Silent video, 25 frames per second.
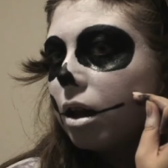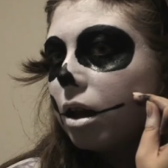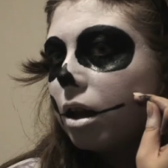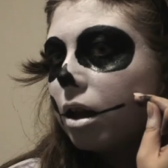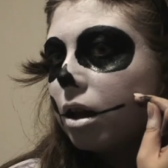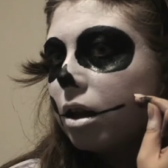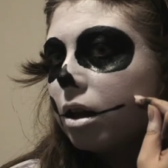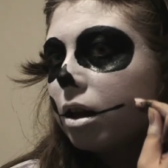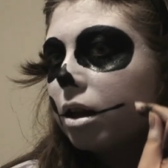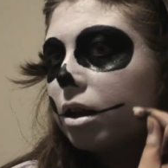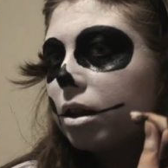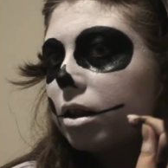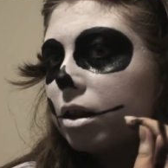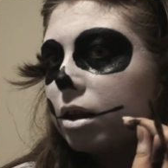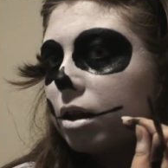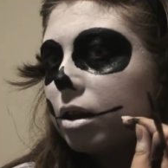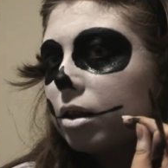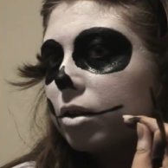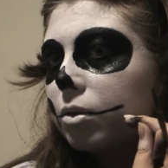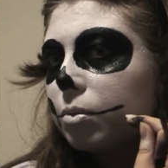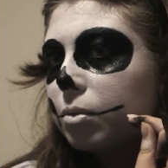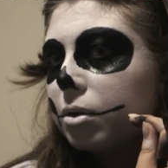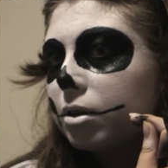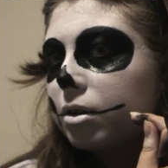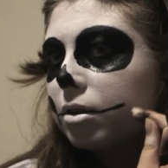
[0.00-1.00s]
And like,
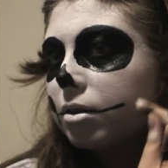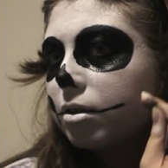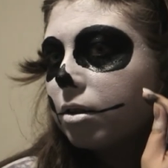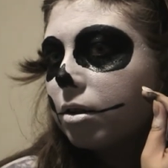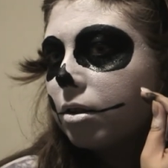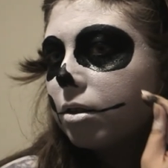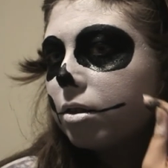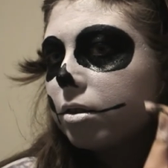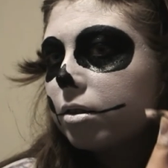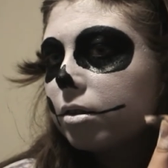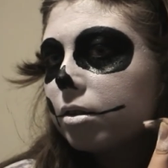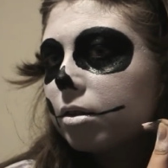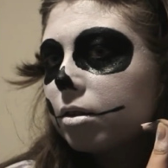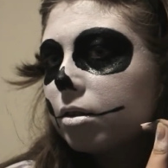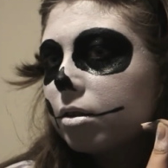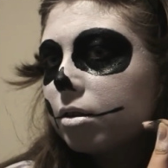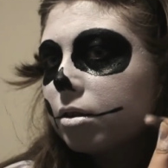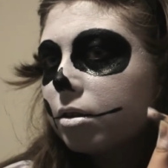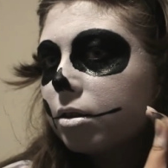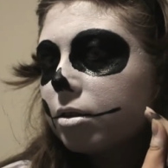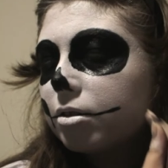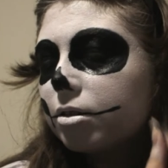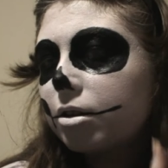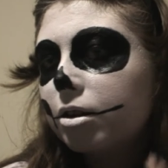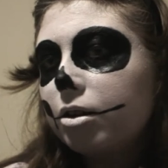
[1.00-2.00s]
here's where the teeth are.
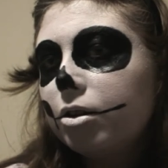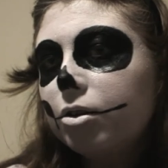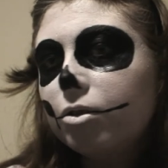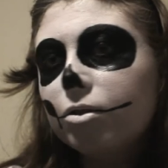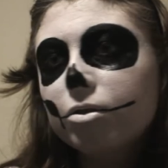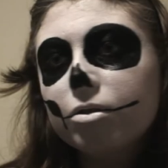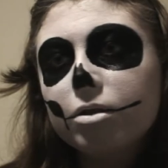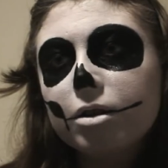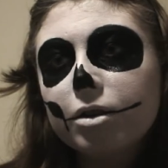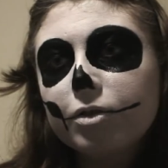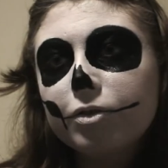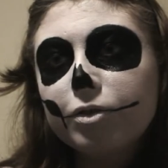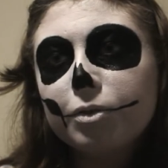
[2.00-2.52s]
There's like not enough